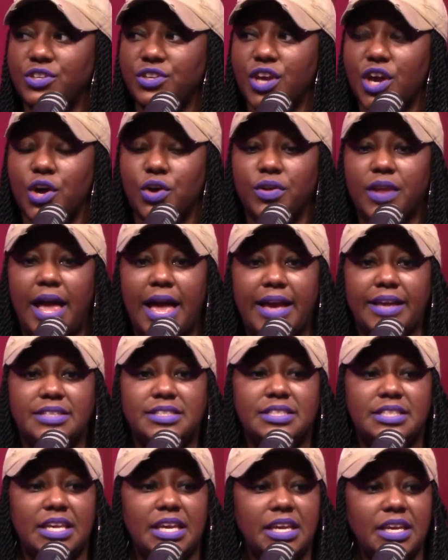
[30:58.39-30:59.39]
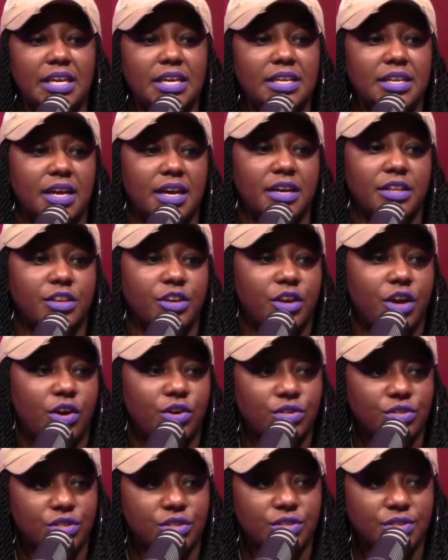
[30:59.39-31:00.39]
You know, like seeing other
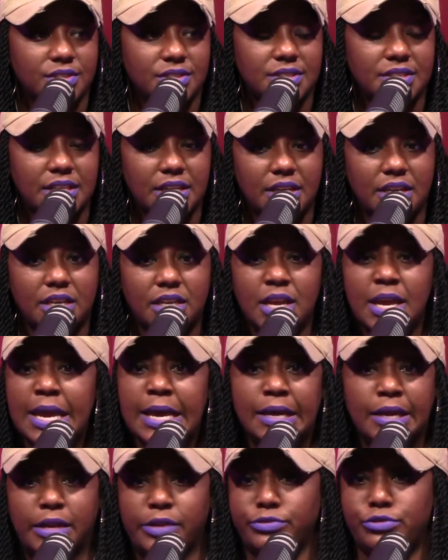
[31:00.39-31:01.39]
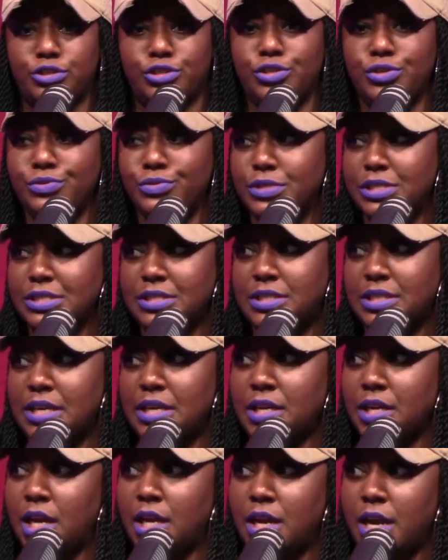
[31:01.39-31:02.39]
cultures and seeing, just
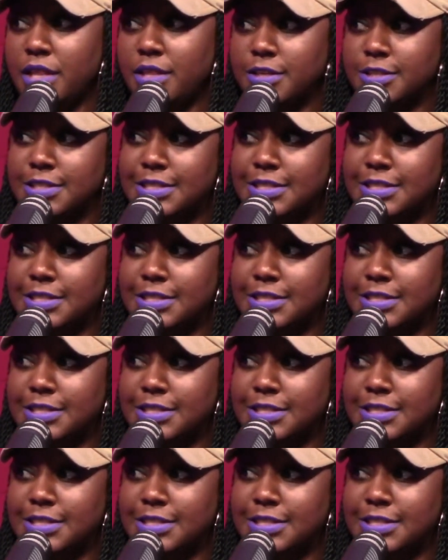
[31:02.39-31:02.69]
seeing another